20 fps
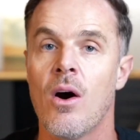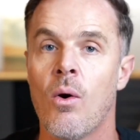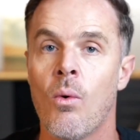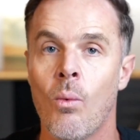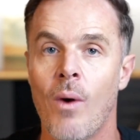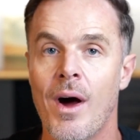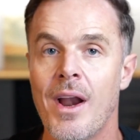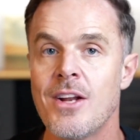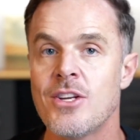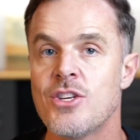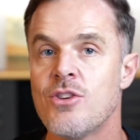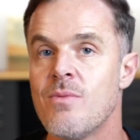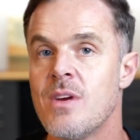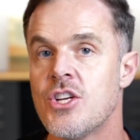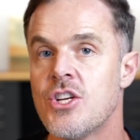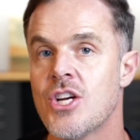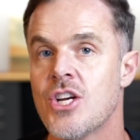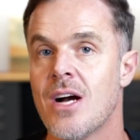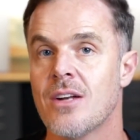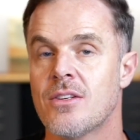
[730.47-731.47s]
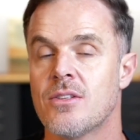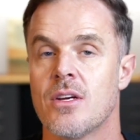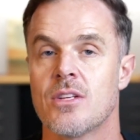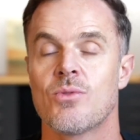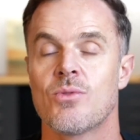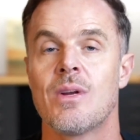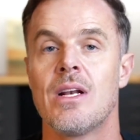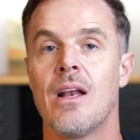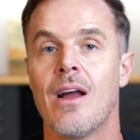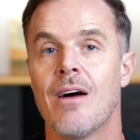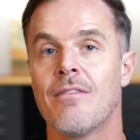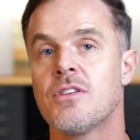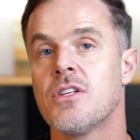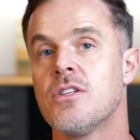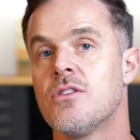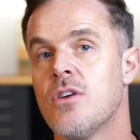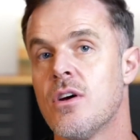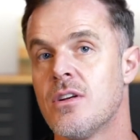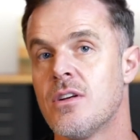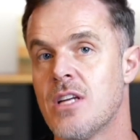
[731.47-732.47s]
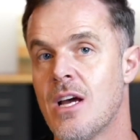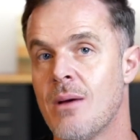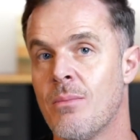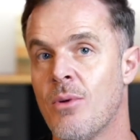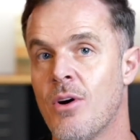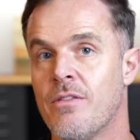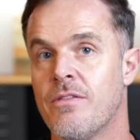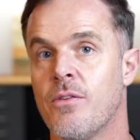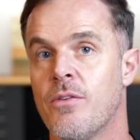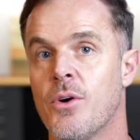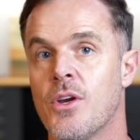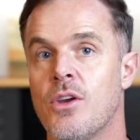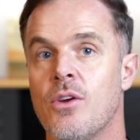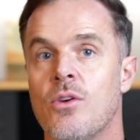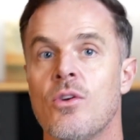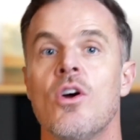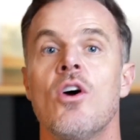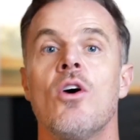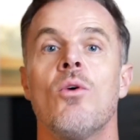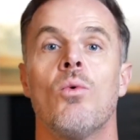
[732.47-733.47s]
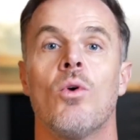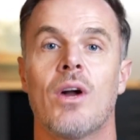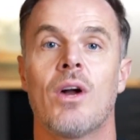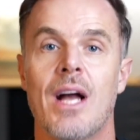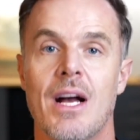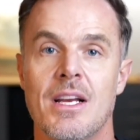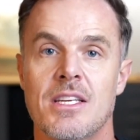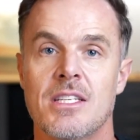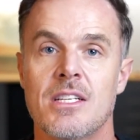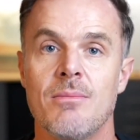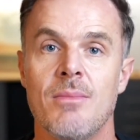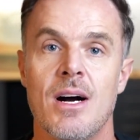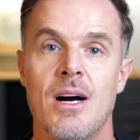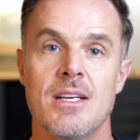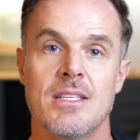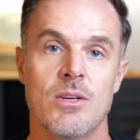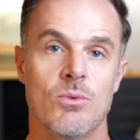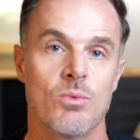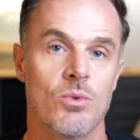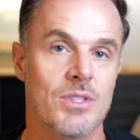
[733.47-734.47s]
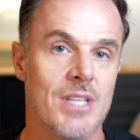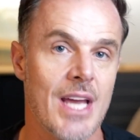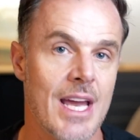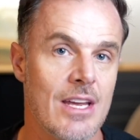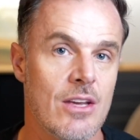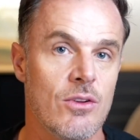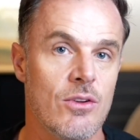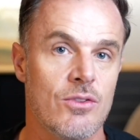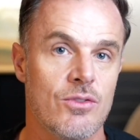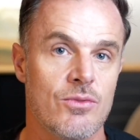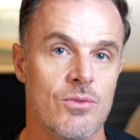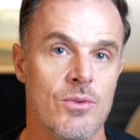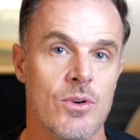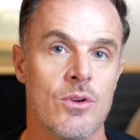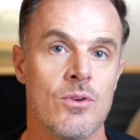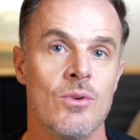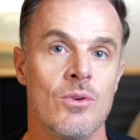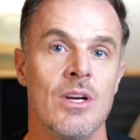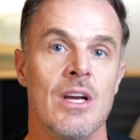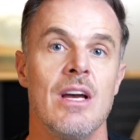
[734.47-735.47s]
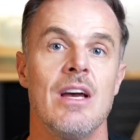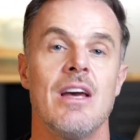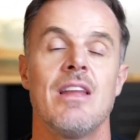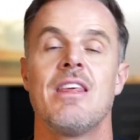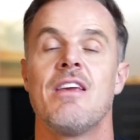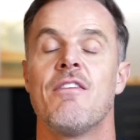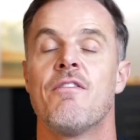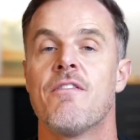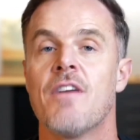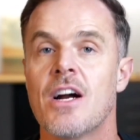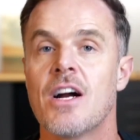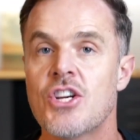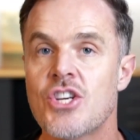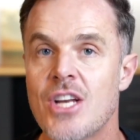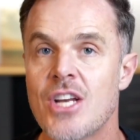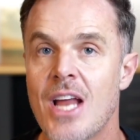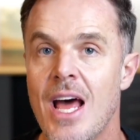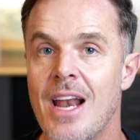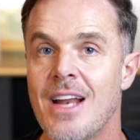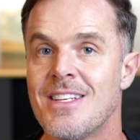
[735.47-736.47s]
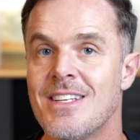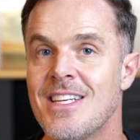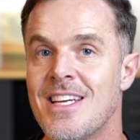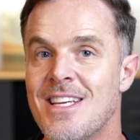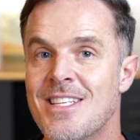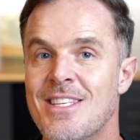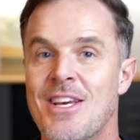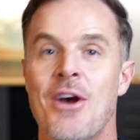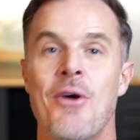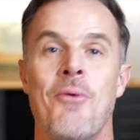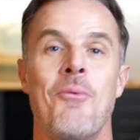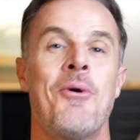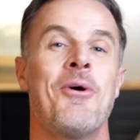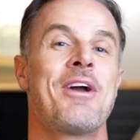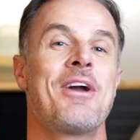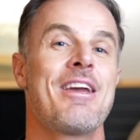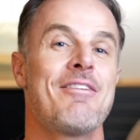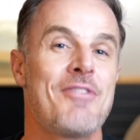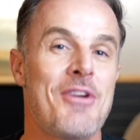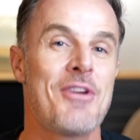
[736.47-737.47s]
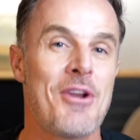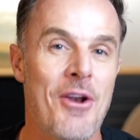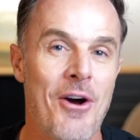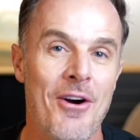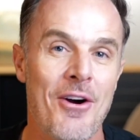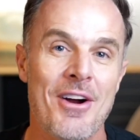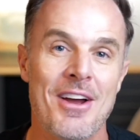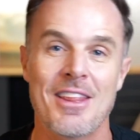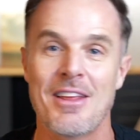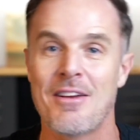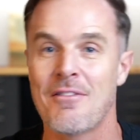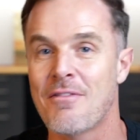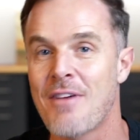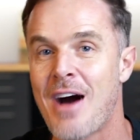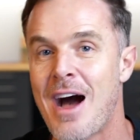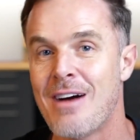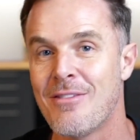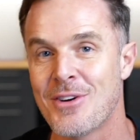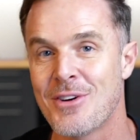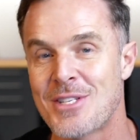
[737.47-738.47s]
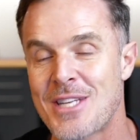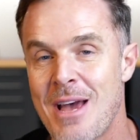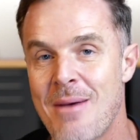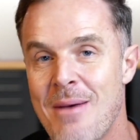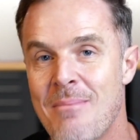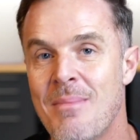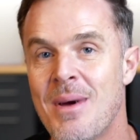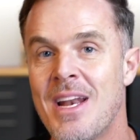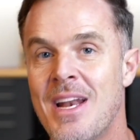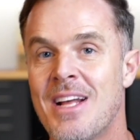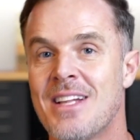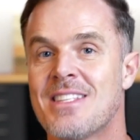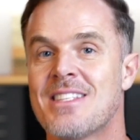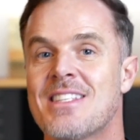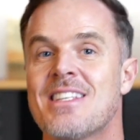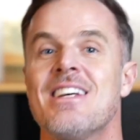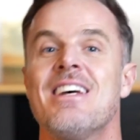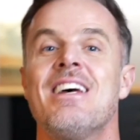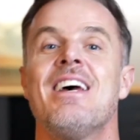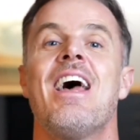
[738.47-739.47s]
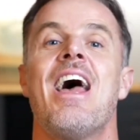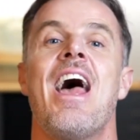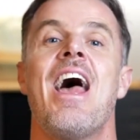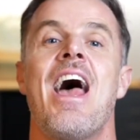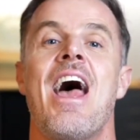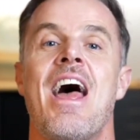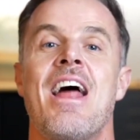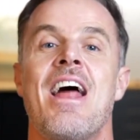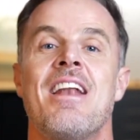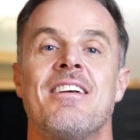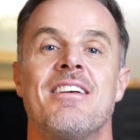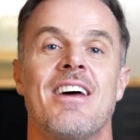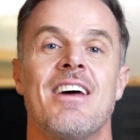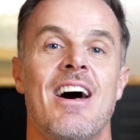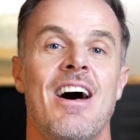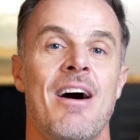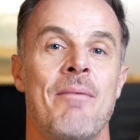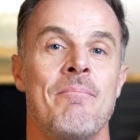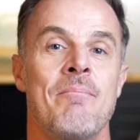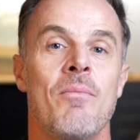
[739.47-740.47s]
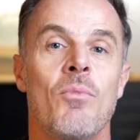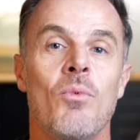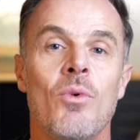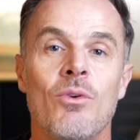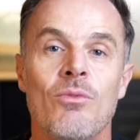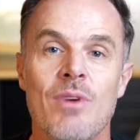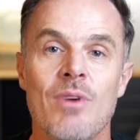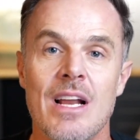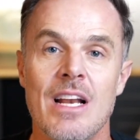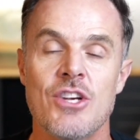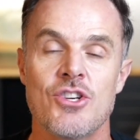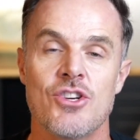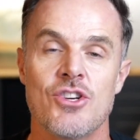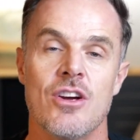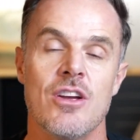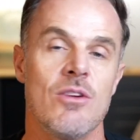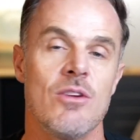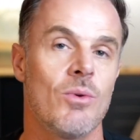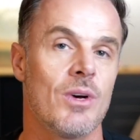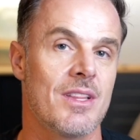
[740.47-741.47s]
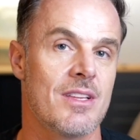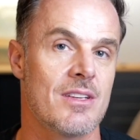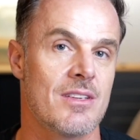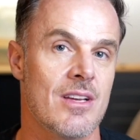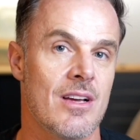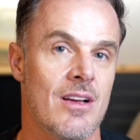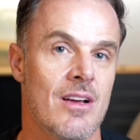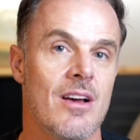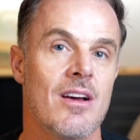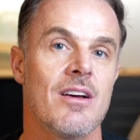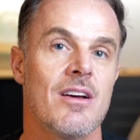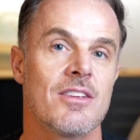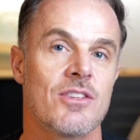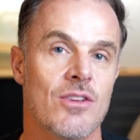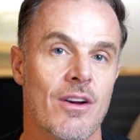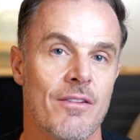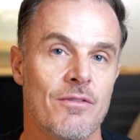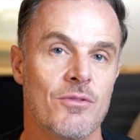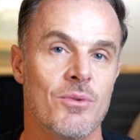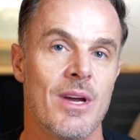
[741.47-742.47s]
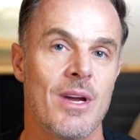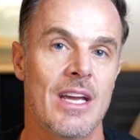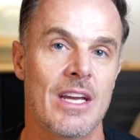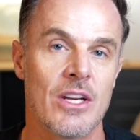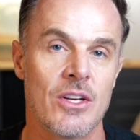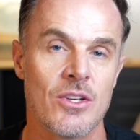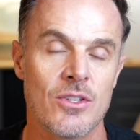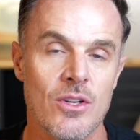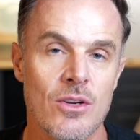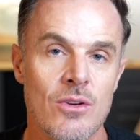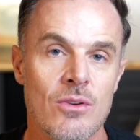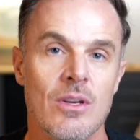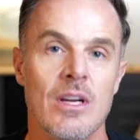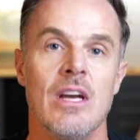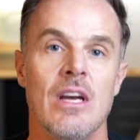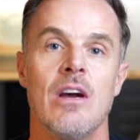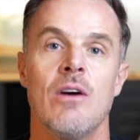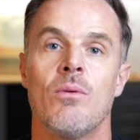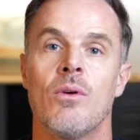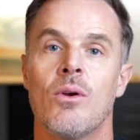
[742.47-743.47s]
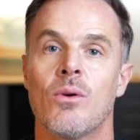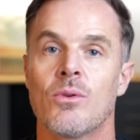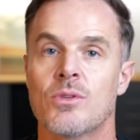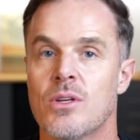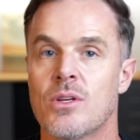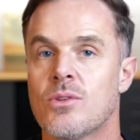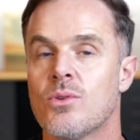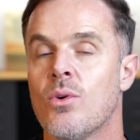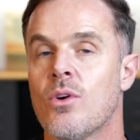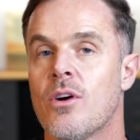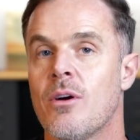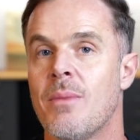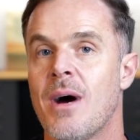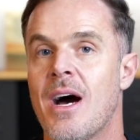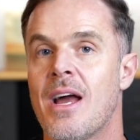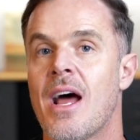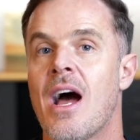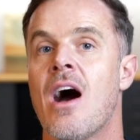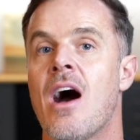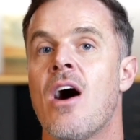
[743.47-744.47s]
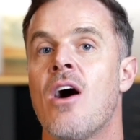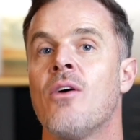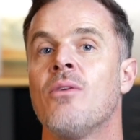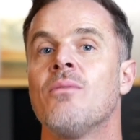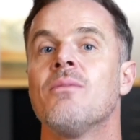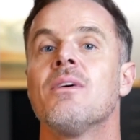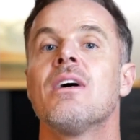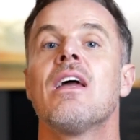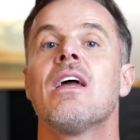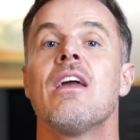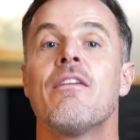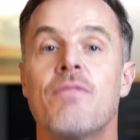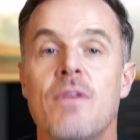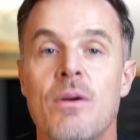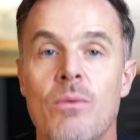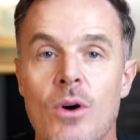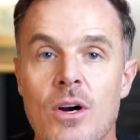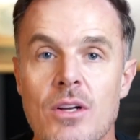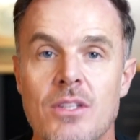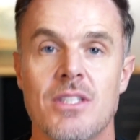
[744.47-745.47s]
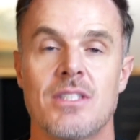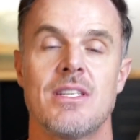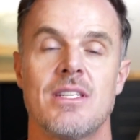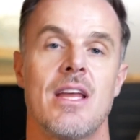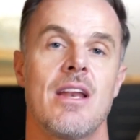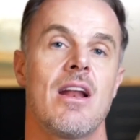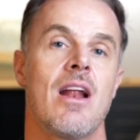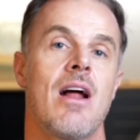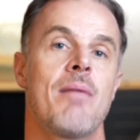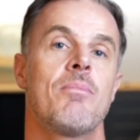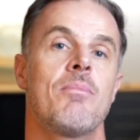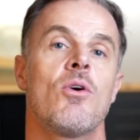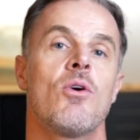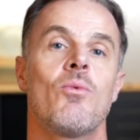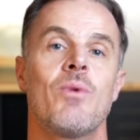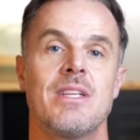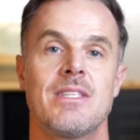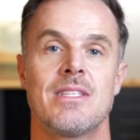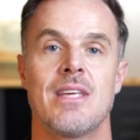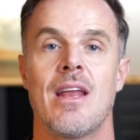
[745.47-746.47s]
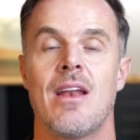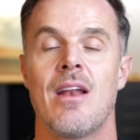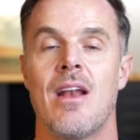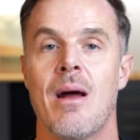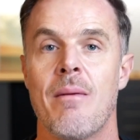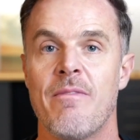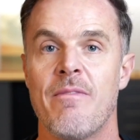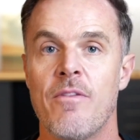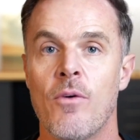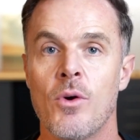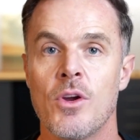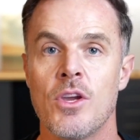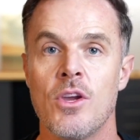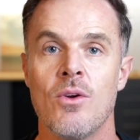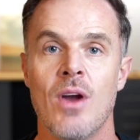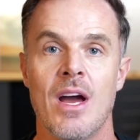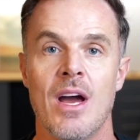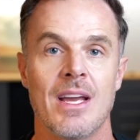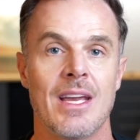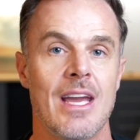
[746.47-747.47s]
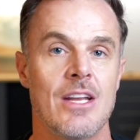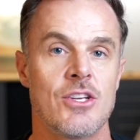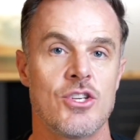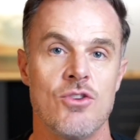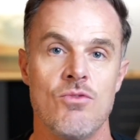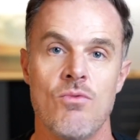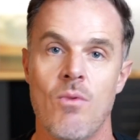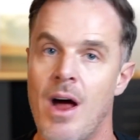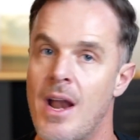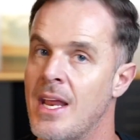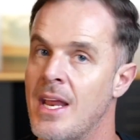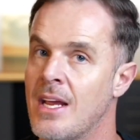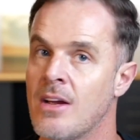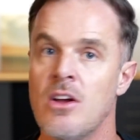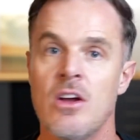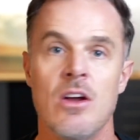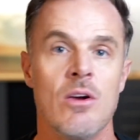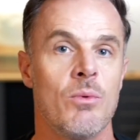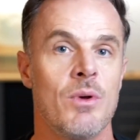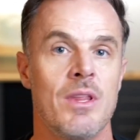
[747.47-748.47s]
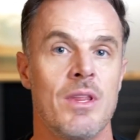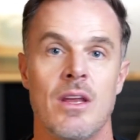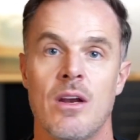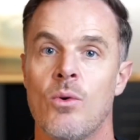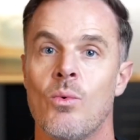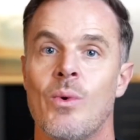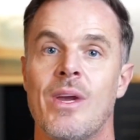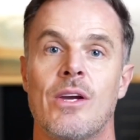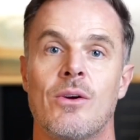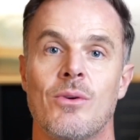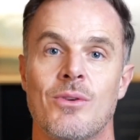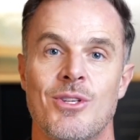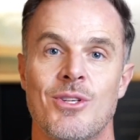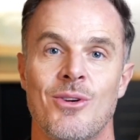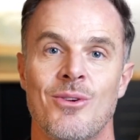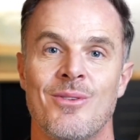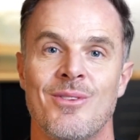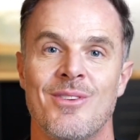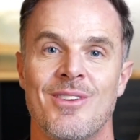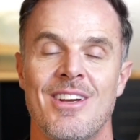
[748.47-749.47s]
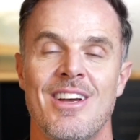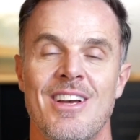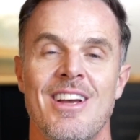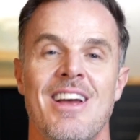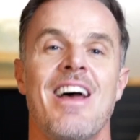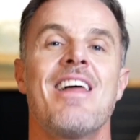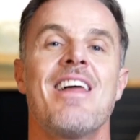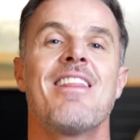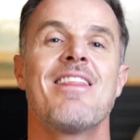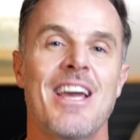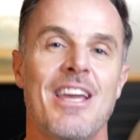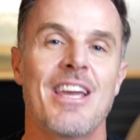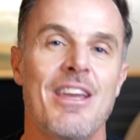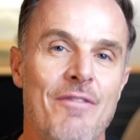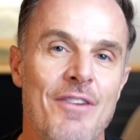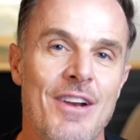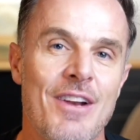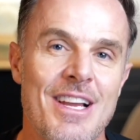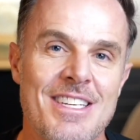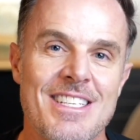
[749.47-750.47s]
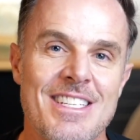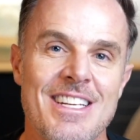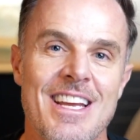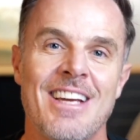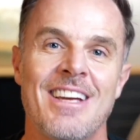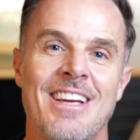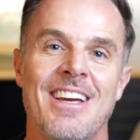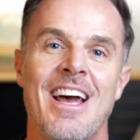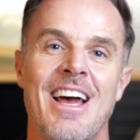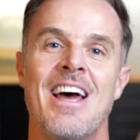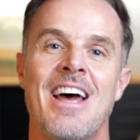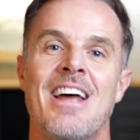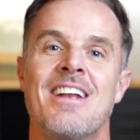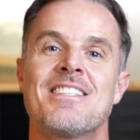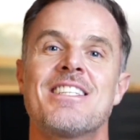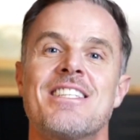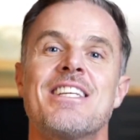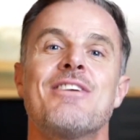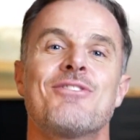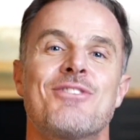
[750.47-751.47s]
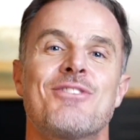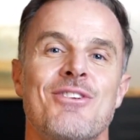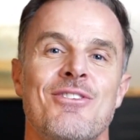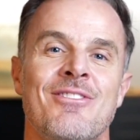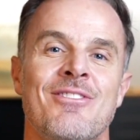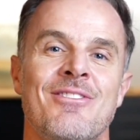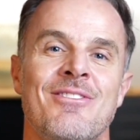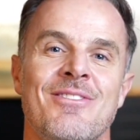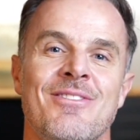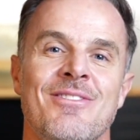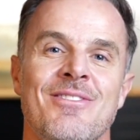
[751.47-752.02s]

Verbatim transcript: why don't you reach out to us? We'd love to do a demo for you. We'll customize it. We'll take you through the functionalities. We'll give you longer than five or ten minutes, and um, we'll really show you what this software can do. We'll also talk about how if we were to set it up, we'd set it up for you and get you running within a week or two. Thank you for listening, and see you soon.